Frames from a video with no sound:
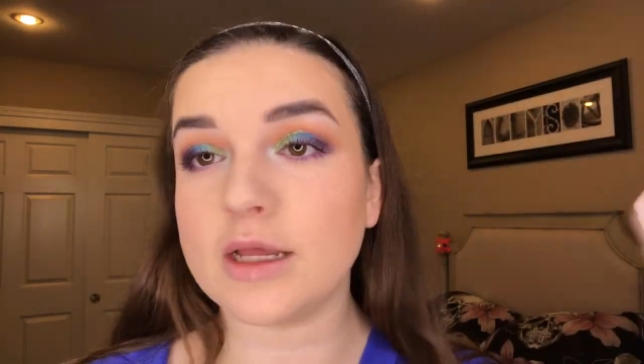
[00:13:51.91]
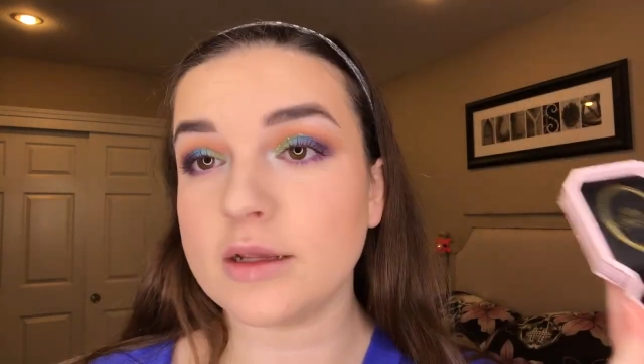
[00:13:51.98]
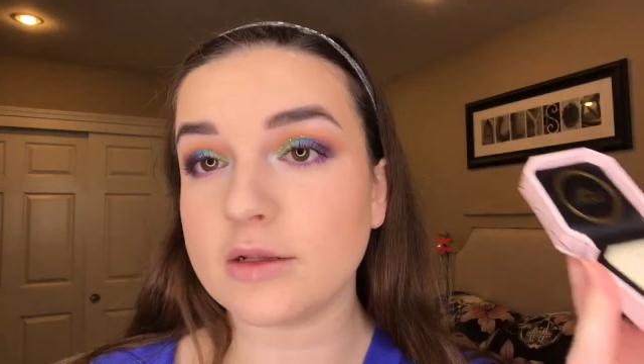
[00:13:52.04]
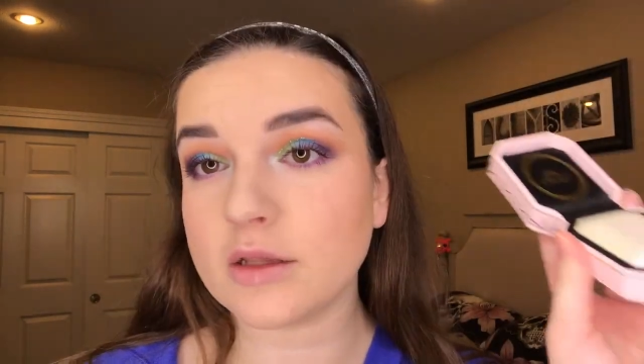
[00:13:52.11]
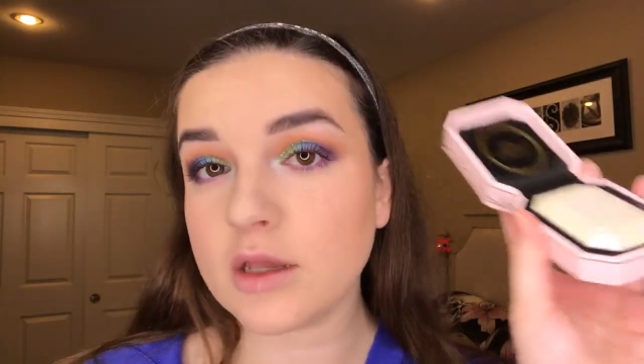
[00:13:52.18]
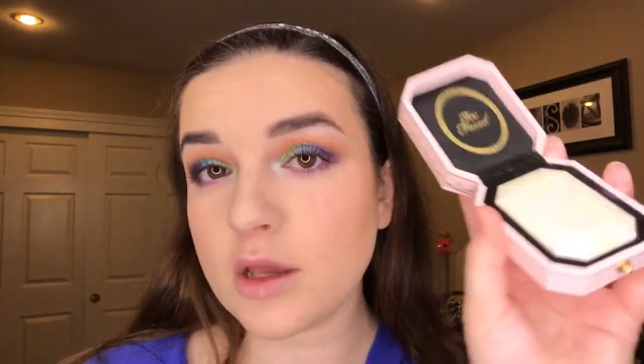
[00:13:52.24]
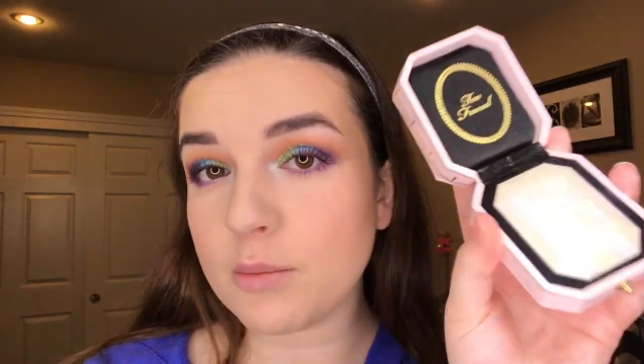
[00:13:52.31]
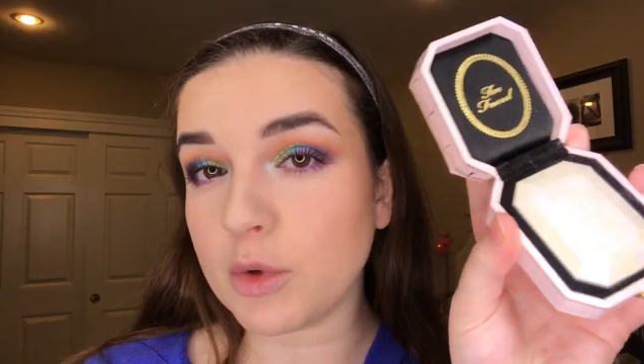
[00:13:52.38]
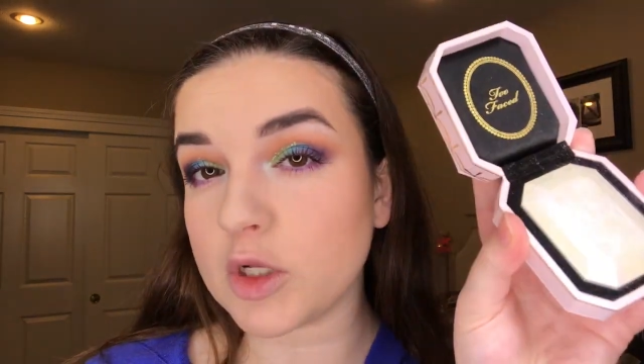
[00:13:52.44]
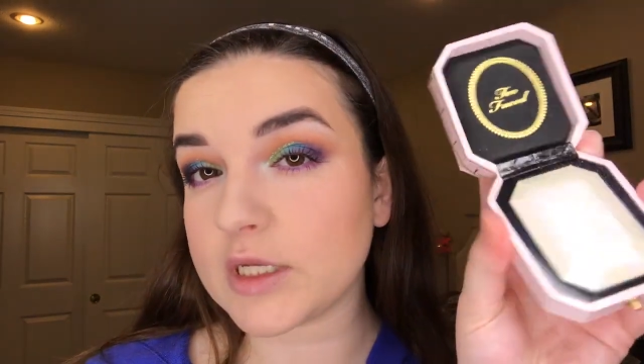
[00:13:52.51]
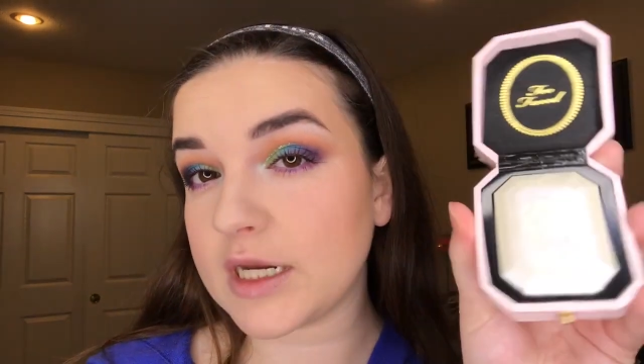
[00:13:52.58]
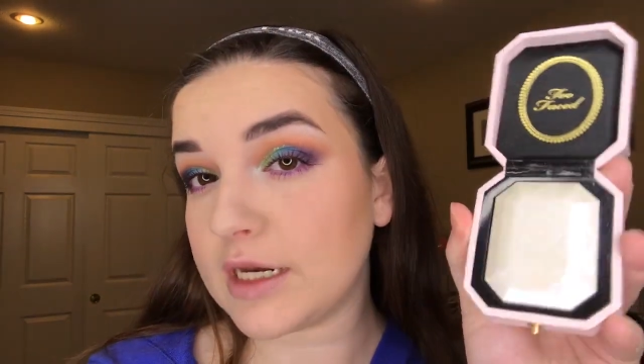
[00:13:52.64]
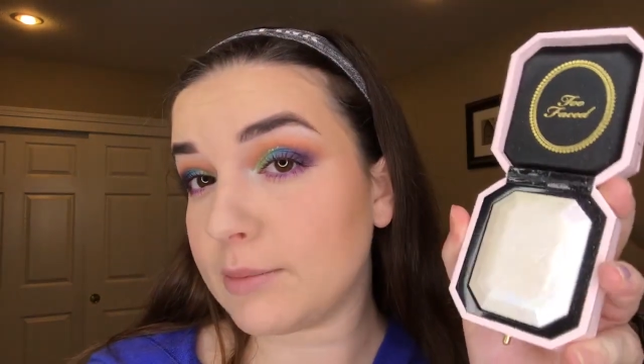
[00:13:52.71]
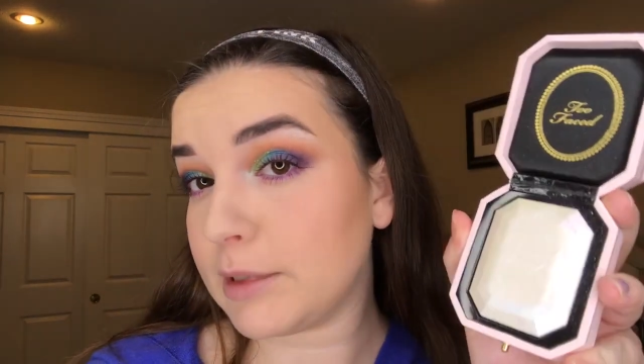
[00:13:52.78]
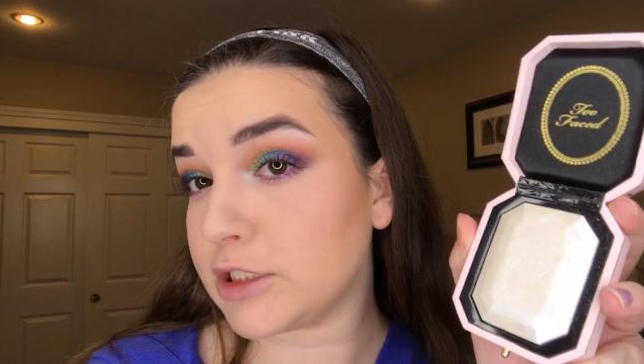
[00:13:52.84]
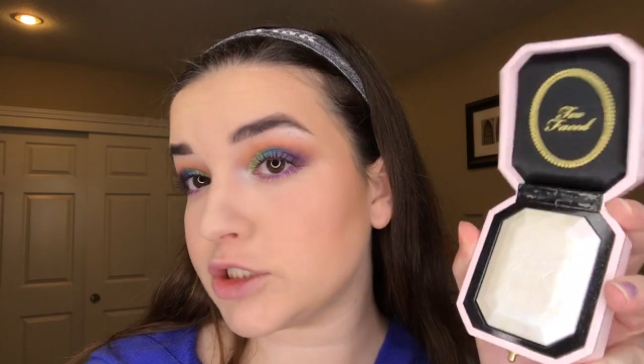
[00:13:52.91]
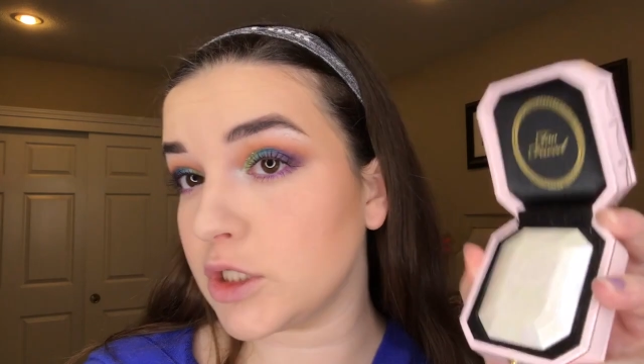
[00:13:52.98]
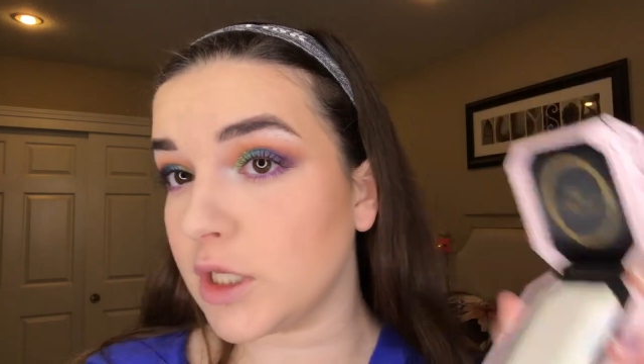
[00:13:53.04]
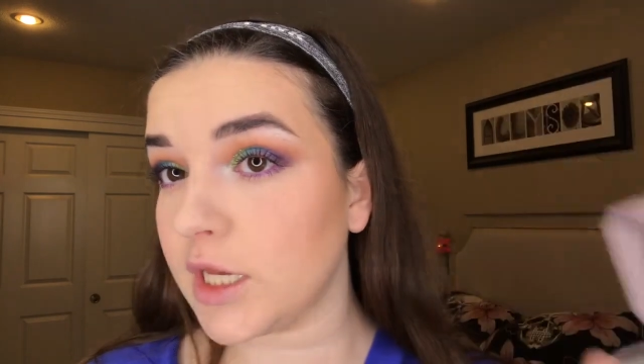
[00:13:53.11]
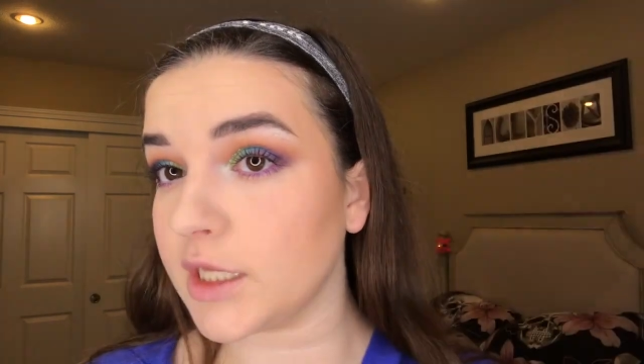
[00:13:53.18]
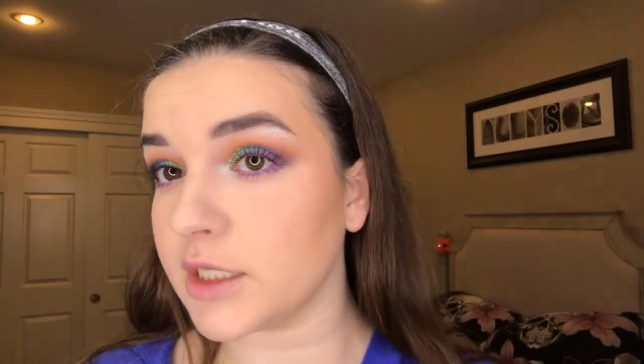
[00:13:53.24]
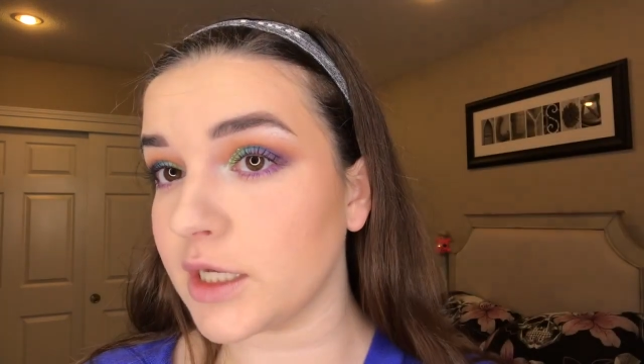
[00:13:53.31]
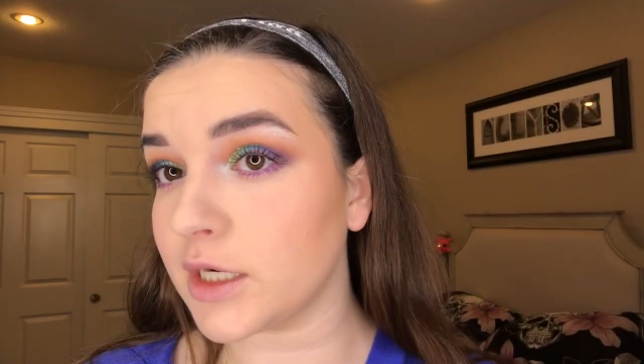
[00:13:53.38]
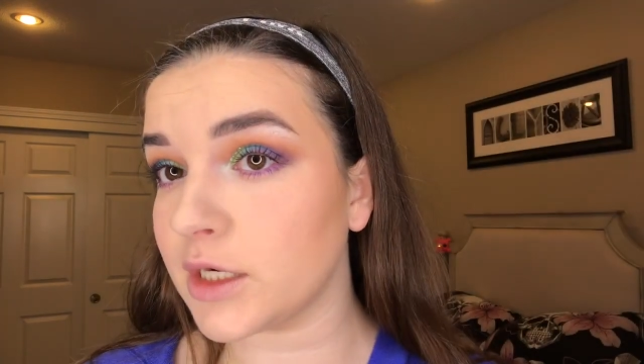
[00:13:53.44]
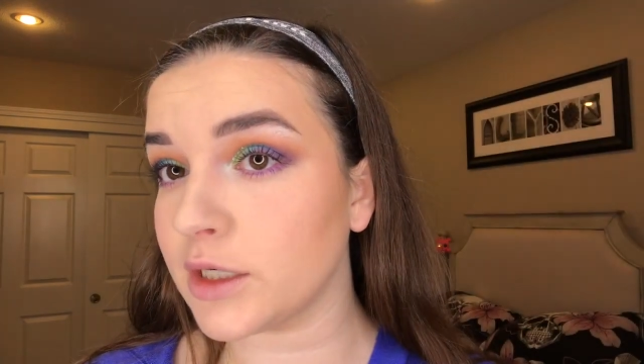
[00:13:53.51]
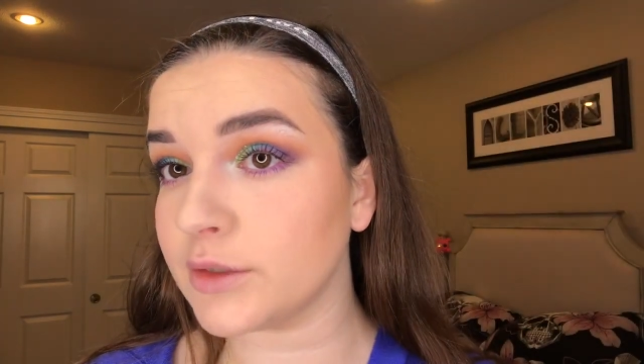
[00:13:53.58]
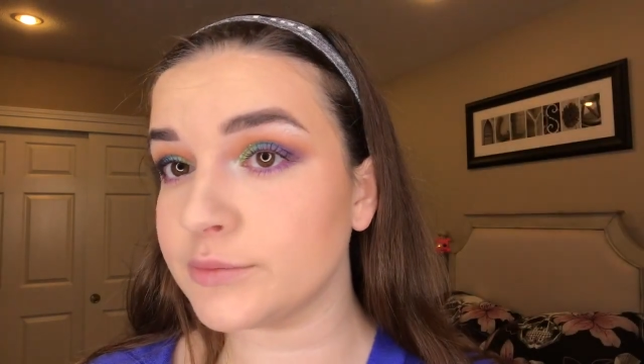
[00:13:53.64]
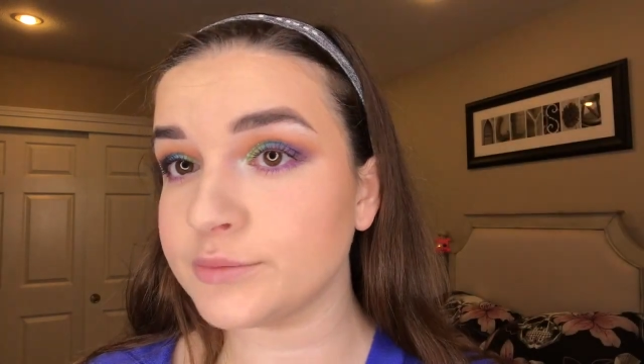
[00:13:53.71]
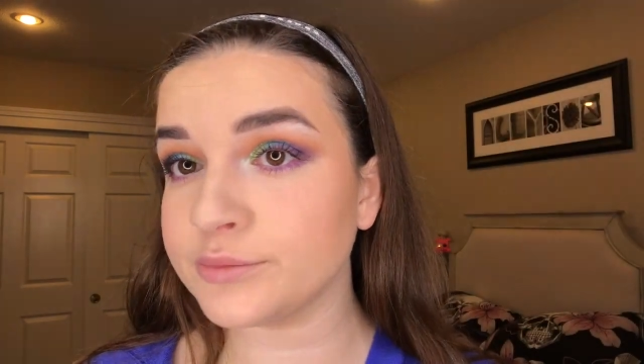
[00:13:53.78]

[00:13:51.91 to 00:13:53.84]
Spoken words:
a multi-dimensional highlighter.